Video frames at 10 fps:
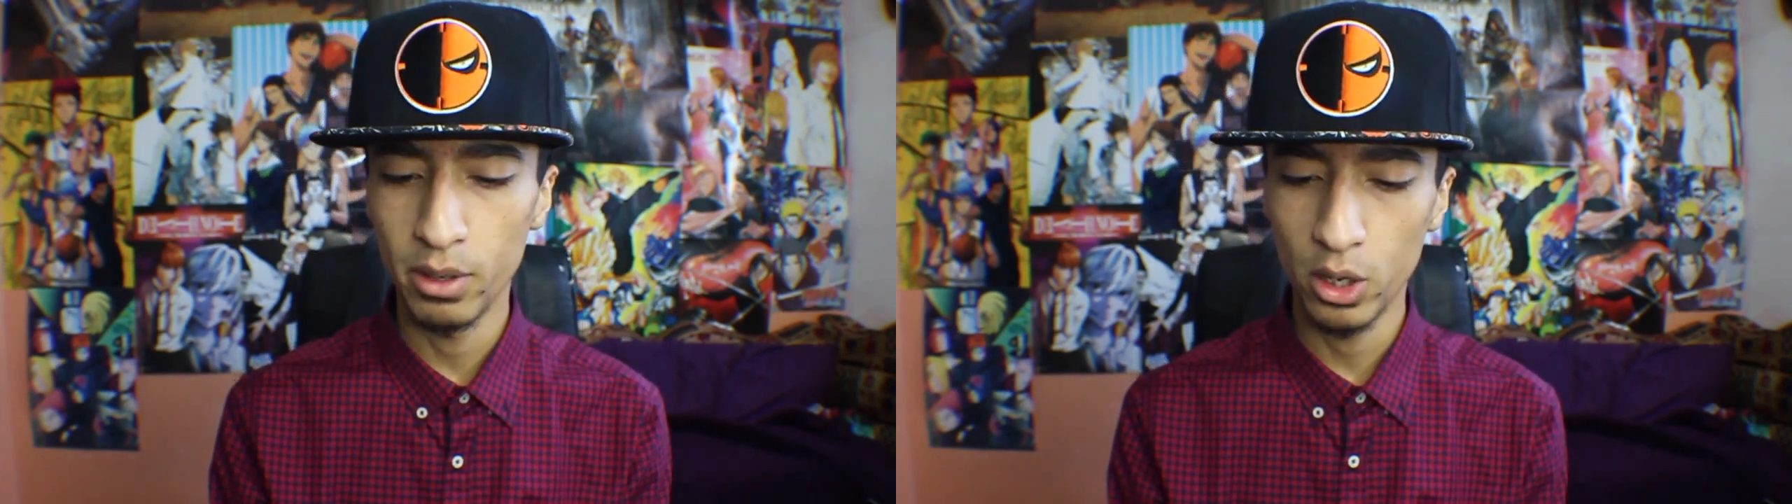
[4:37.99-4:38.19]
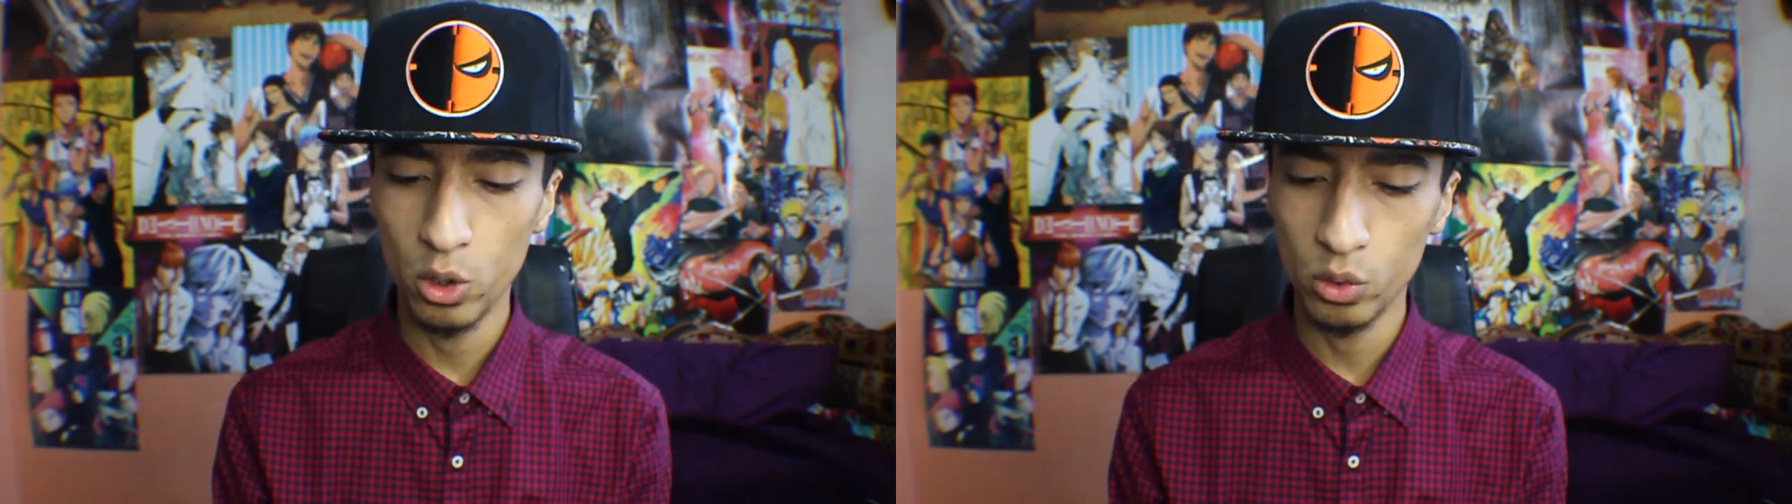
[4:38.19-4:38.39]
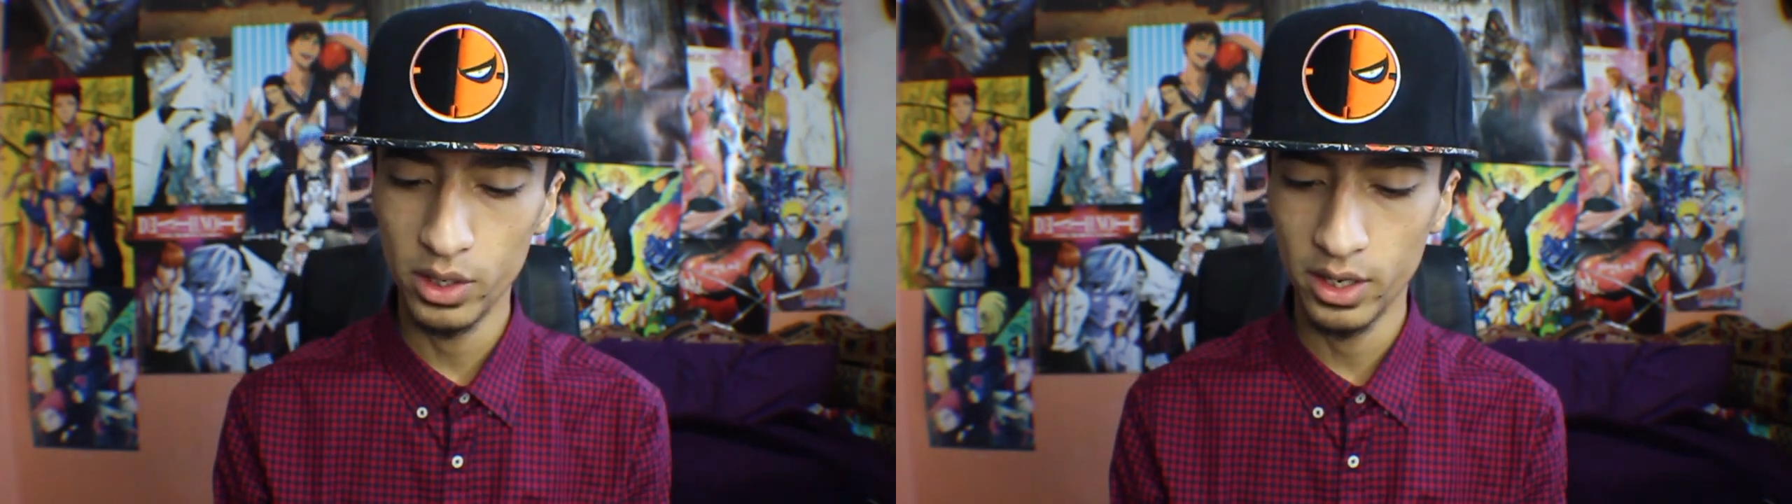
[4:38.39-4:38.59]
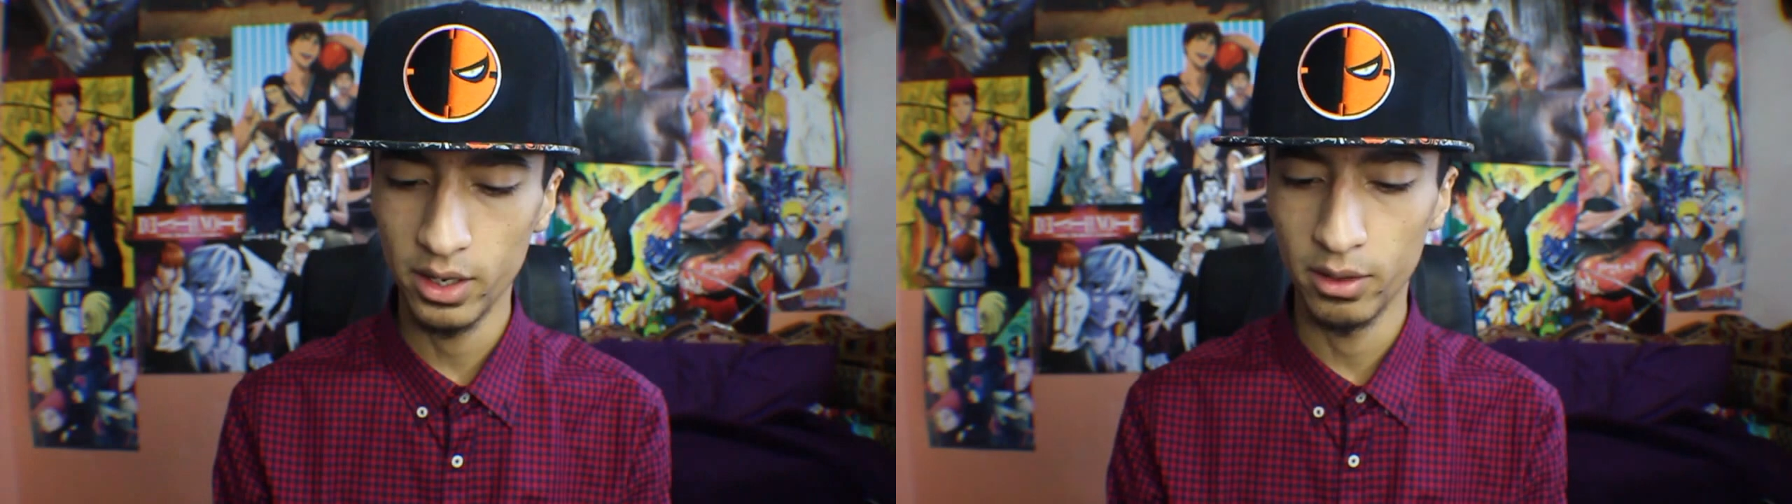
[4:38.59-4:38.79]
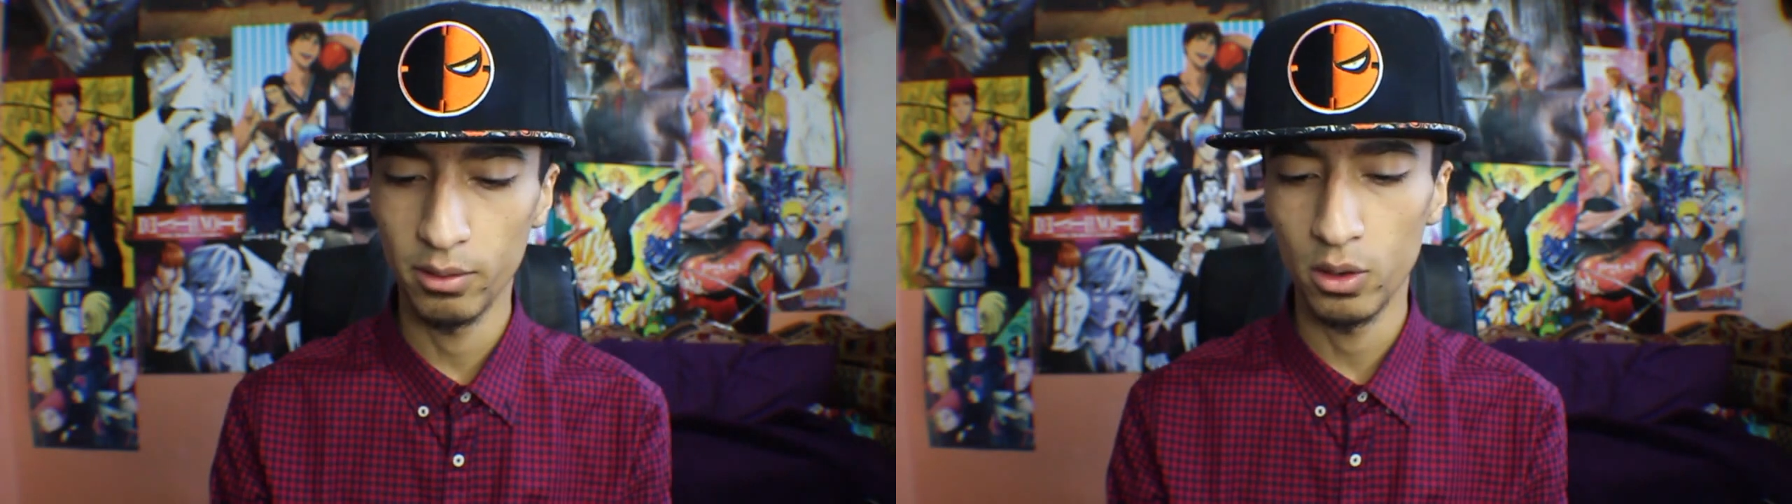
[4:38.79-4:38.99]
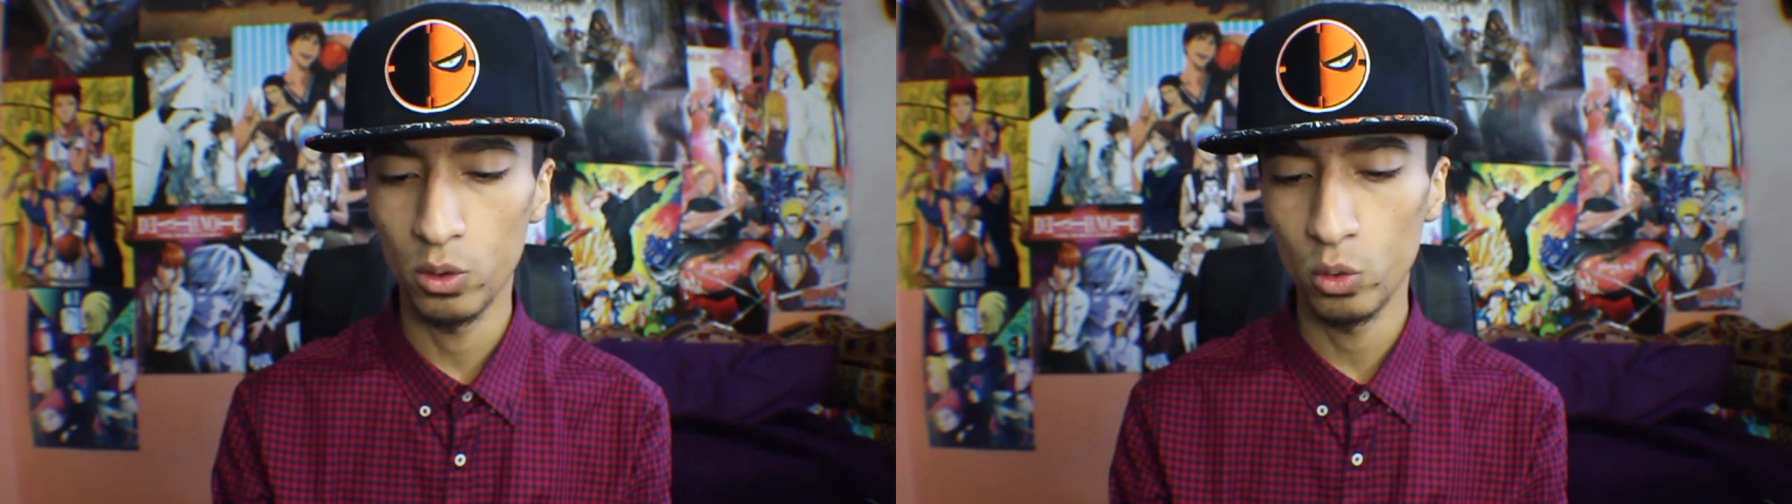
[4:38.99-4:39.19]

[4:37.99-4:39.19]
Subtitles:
by holding